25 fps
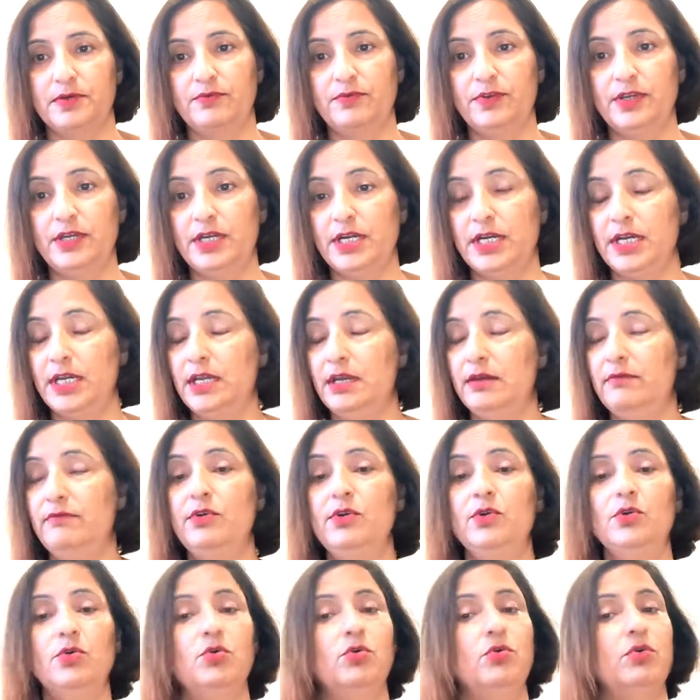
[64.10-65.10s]
where I have
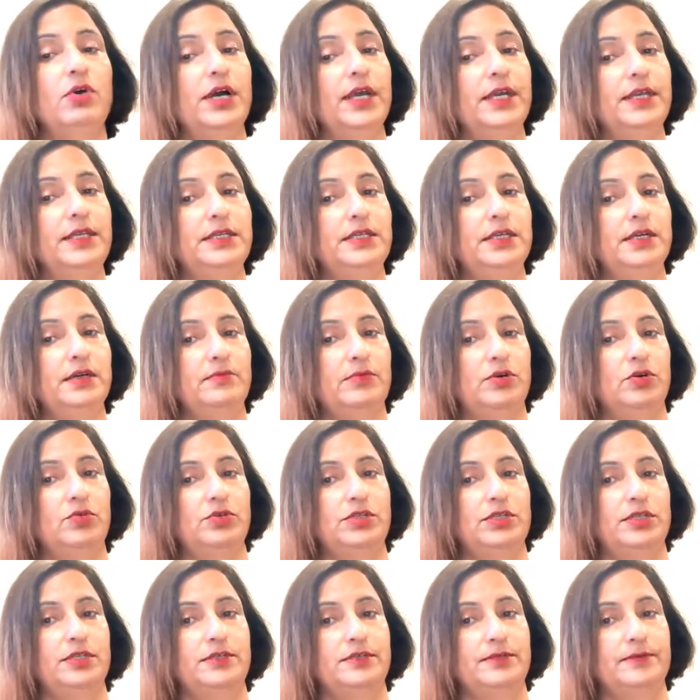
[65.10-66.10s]
no idea
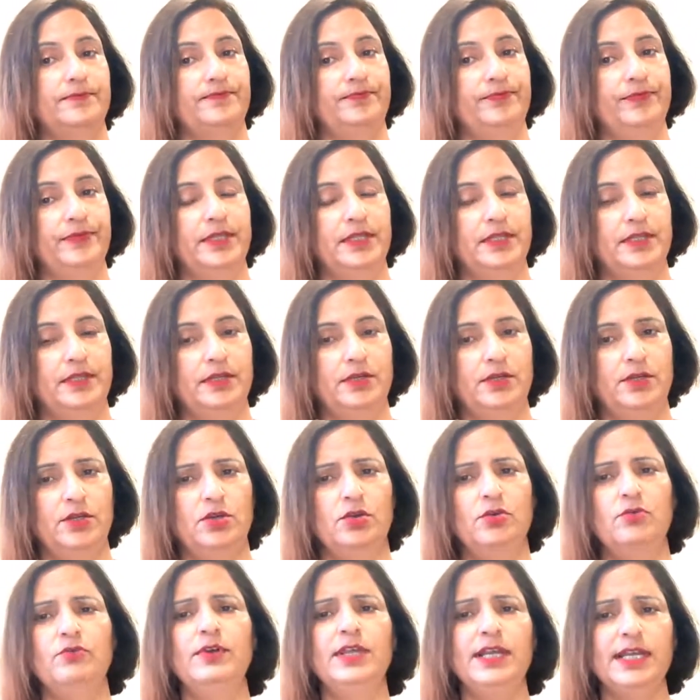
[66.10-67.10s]
about it.
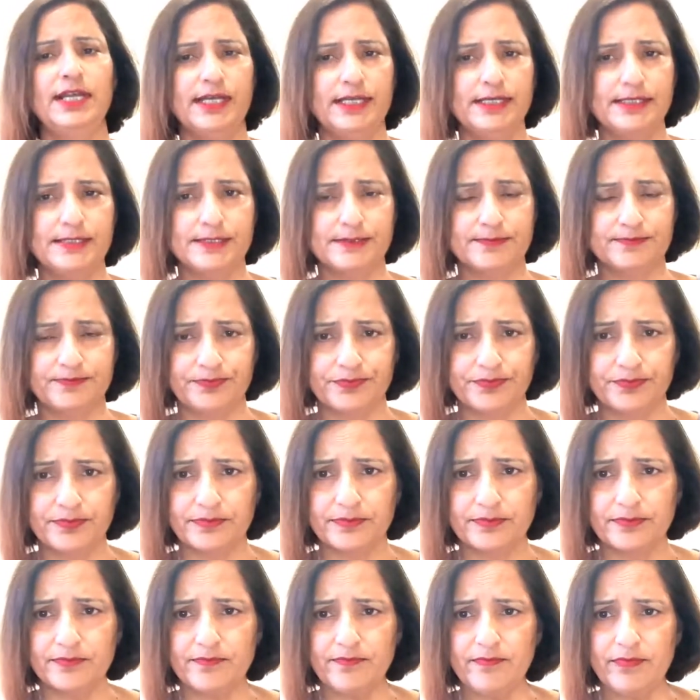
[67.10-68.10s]
Well guys,
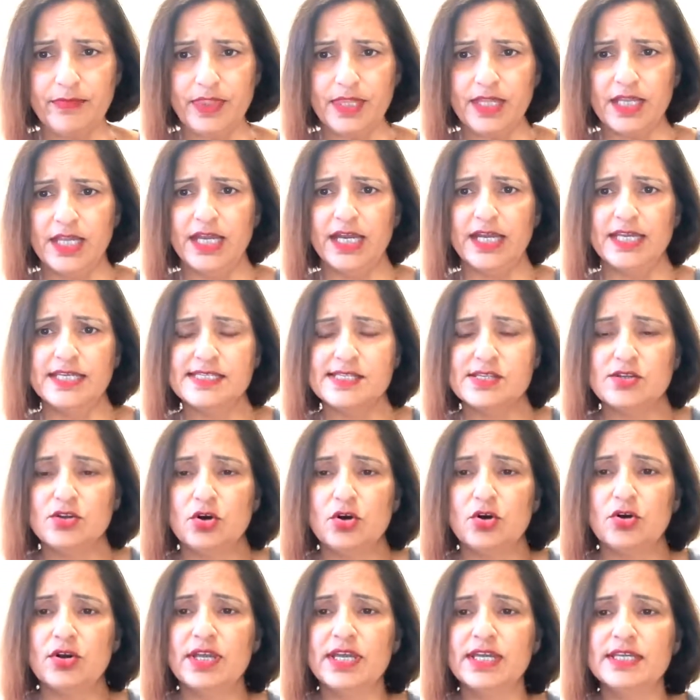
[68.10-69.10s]
as
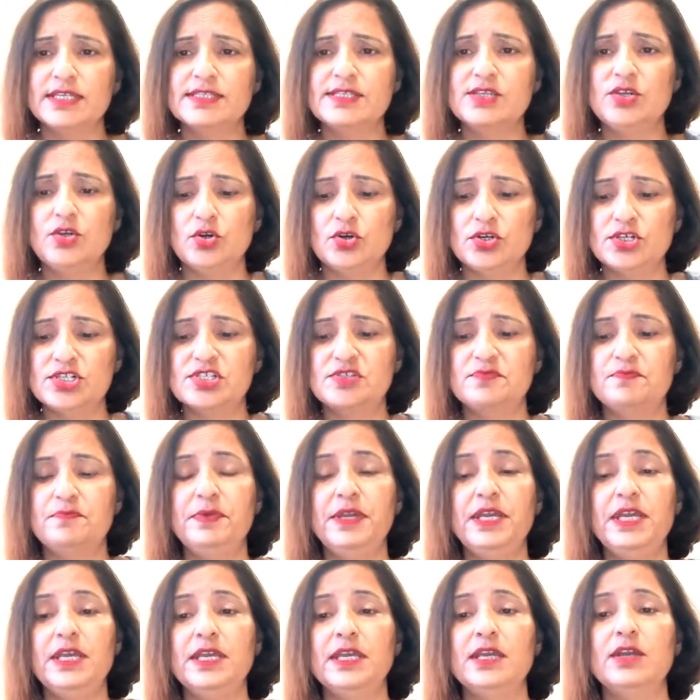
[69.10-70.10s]
long as you're
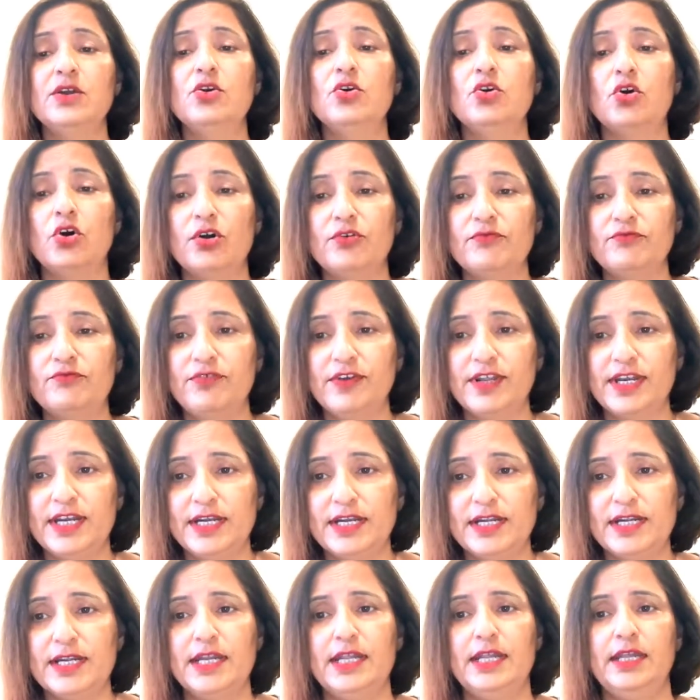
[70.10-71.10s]
speaking
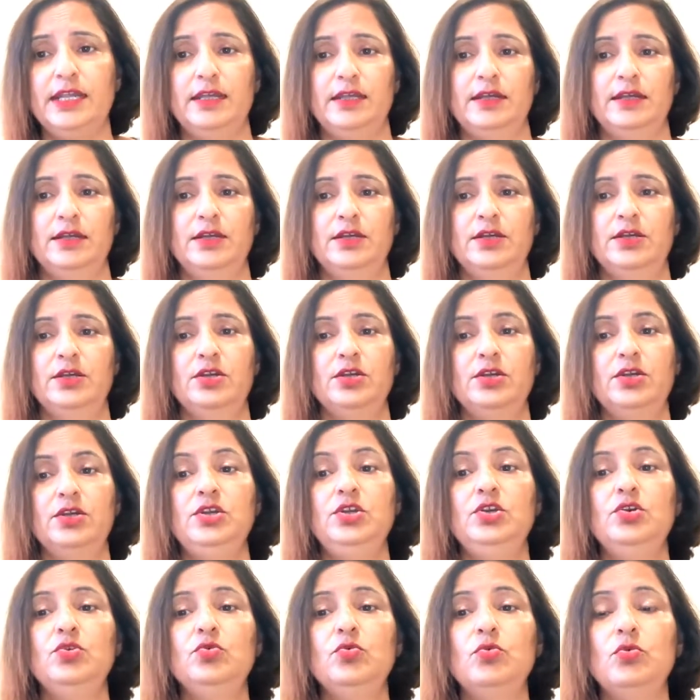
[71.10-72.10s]
confidently,
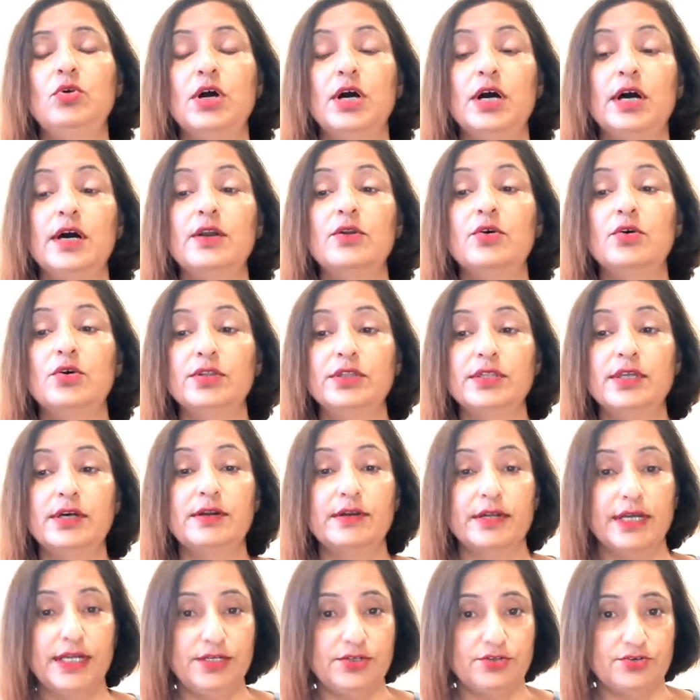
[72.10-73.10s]
you are on the
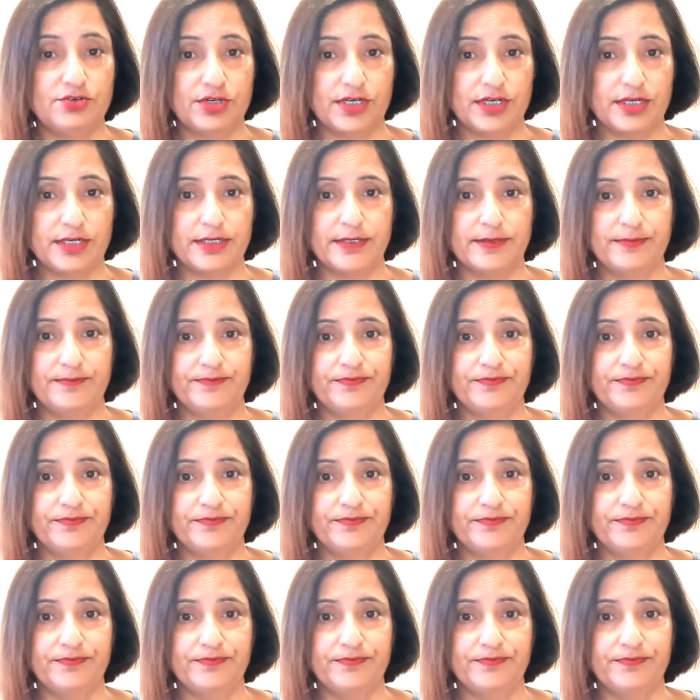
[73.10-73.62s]
right track.